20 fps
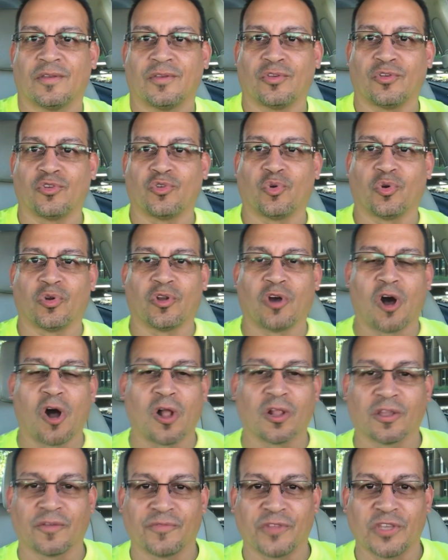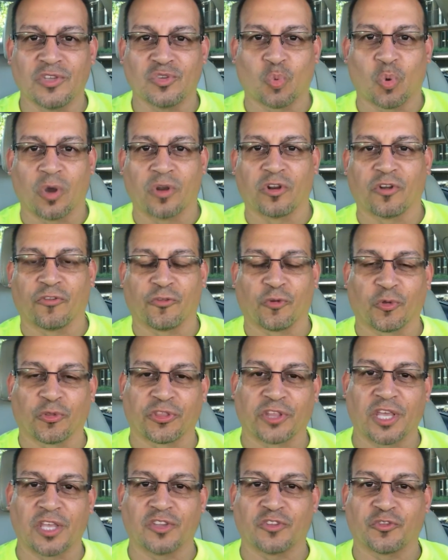You're doing all of these wonderful
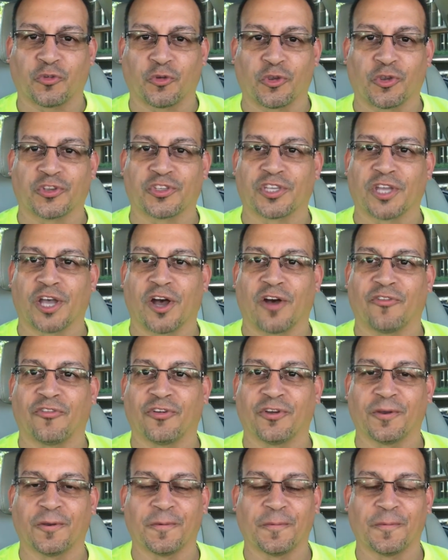things for yourself.